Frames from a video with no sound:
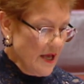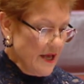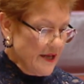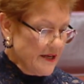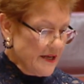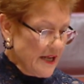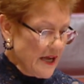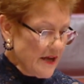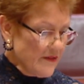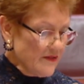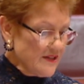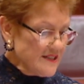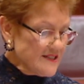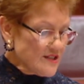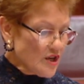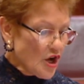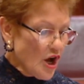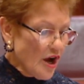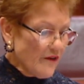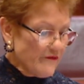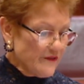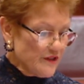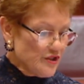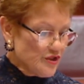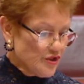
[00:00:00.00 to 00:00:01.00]
Now, this
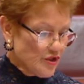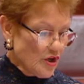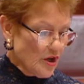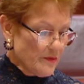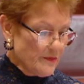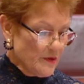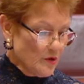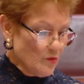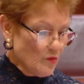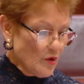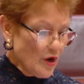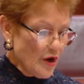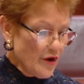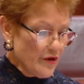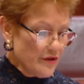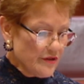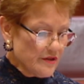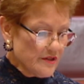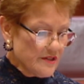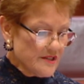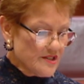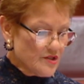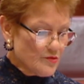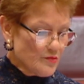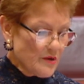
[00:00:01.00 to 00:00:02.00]
coffee shop in
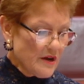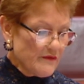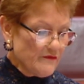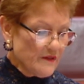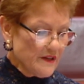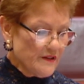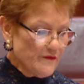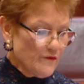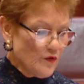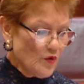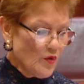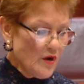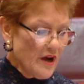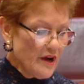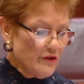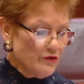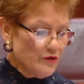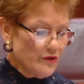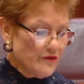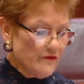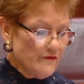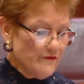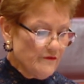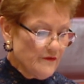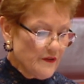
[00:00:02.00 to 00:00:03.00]
Woden is roughly
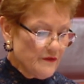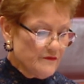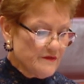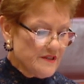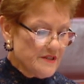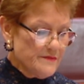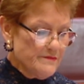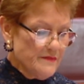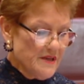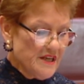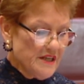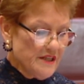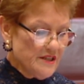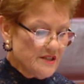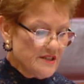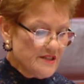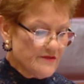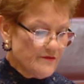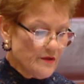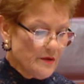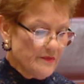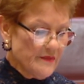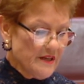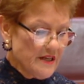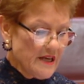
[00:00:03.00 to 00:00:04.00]
450 metres
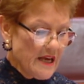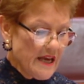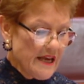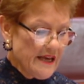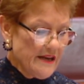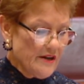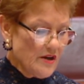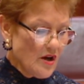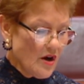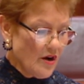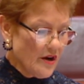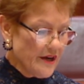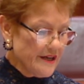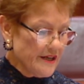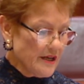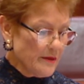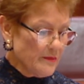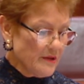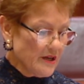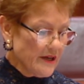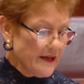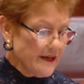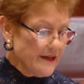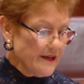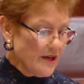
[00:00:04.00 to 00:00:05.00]
from the
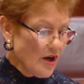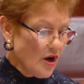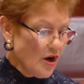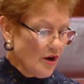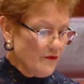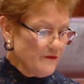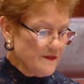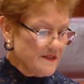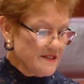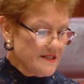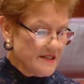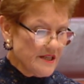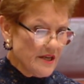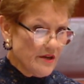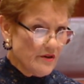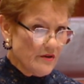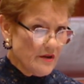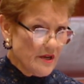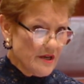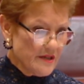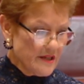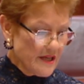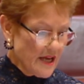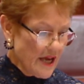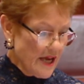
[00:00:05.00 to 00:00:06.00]
NIAA office here
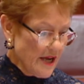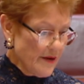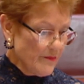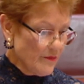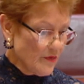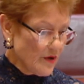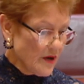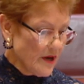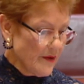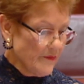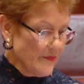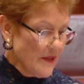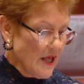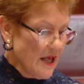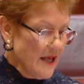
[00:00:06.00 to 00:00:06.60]
in Canberra.